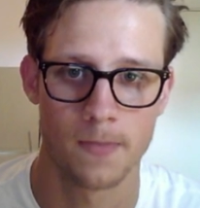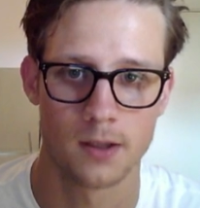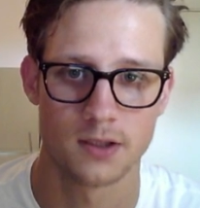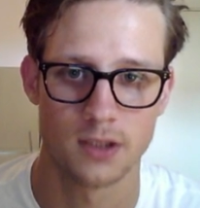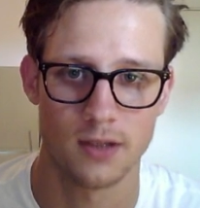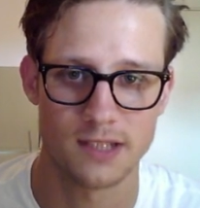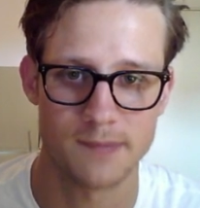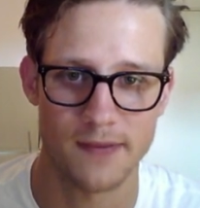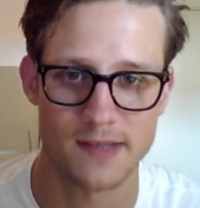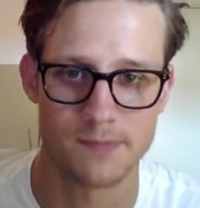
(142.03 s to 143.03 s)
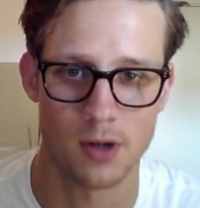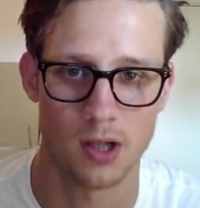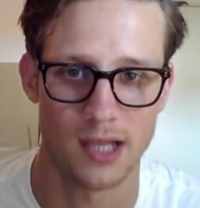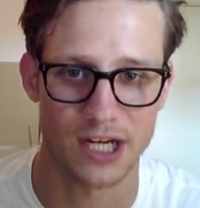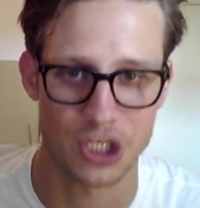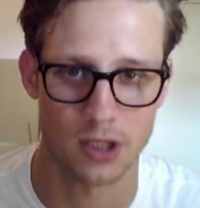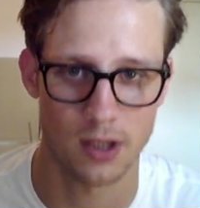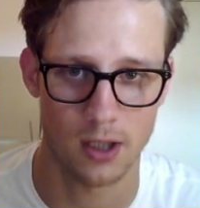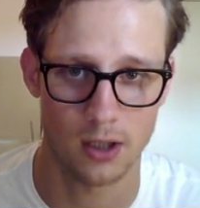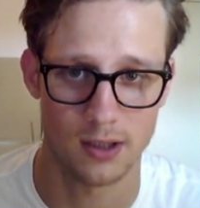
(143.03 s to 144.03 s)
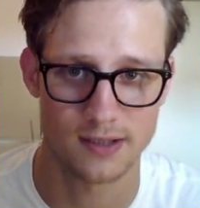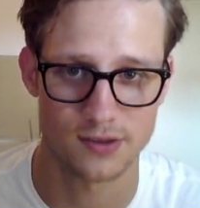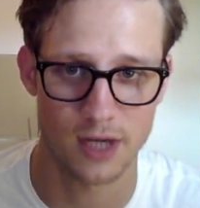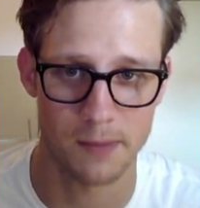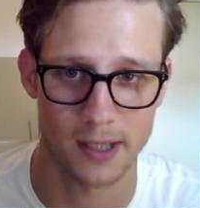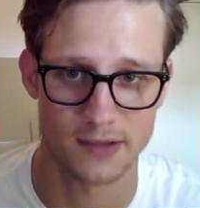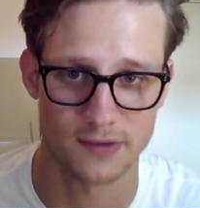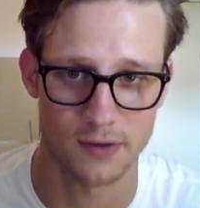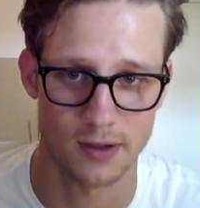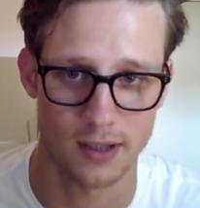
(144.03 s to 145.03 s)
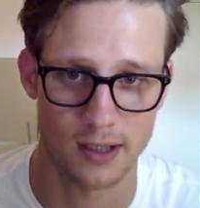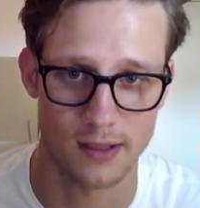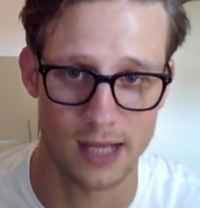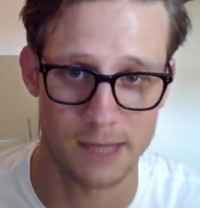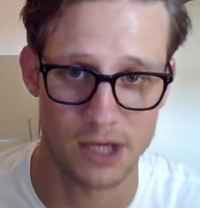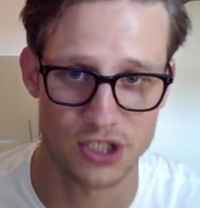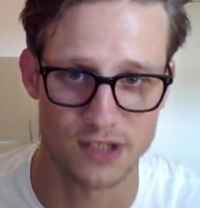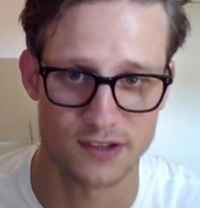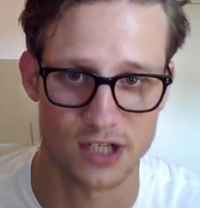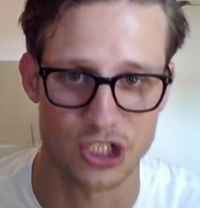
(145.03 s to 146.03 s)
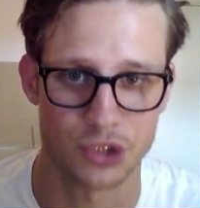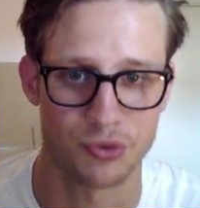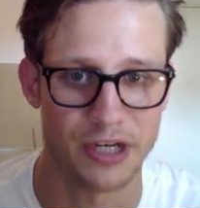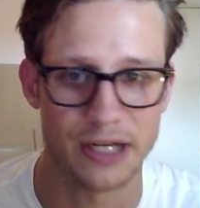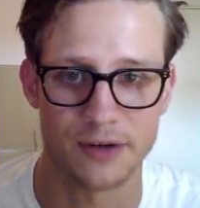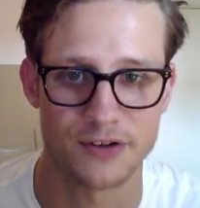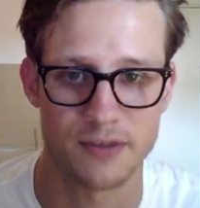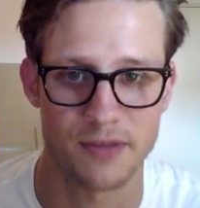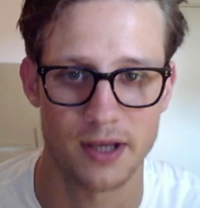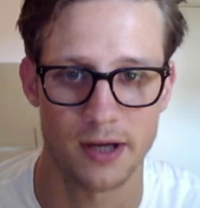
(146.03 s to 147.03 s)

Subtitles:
So let's make this ball like, let's try and make it so in the animation it's going to shrink or something,